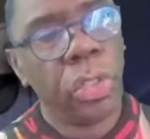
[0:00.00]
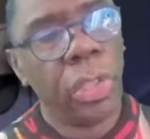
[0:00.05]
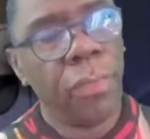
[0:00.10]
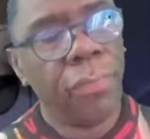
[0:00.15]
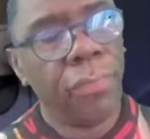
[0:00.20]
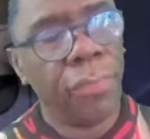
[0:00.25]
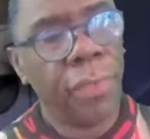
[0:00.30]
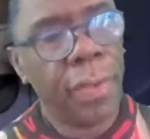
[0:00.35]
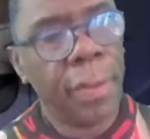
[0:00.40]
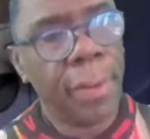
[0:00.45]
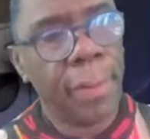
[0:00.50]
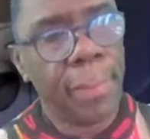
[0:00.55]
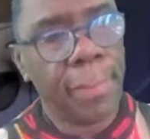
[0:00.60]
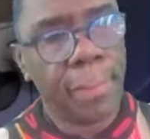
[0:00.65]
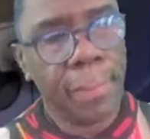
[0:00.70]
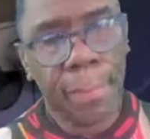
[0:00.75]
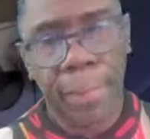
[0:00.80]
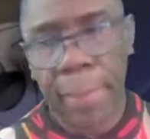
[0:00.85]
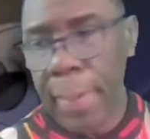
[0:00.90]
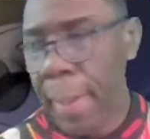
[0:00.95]
different
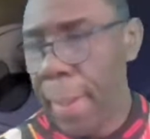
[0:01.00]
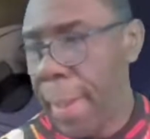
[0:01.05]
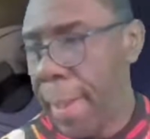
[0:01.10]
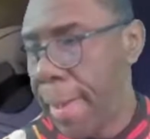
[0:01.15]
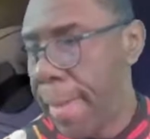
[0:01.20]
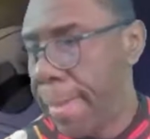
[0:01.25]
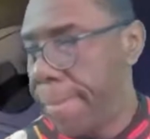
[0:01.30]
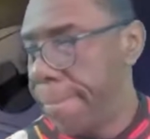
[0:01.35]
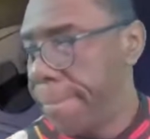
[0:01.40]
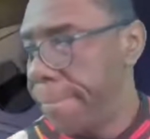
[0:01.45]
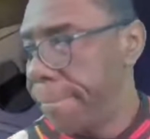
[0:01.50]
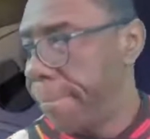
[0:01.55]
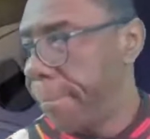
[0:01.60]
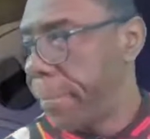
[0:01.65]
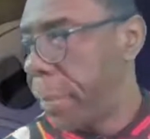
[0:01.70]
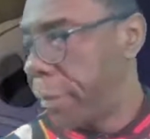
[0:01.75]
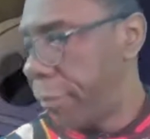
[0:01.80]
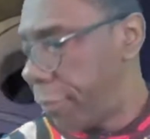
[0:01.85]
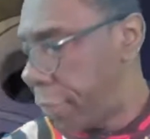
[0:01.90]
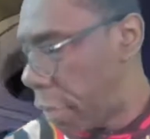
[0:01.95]

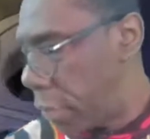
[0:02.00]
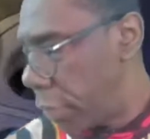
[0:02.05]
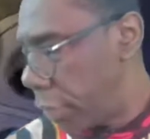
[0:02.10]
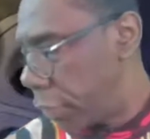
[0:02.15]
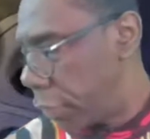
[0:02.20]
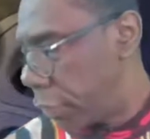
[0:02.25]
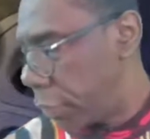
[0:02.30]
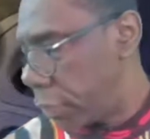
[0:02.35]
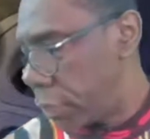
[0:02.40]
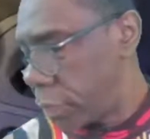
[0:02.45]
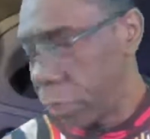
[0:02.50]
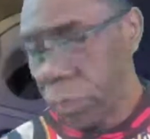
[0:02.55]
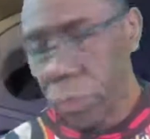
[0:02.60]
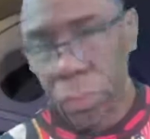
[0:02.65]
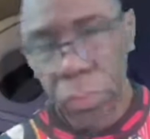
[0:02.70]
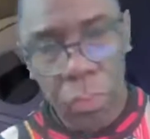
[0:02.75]
phones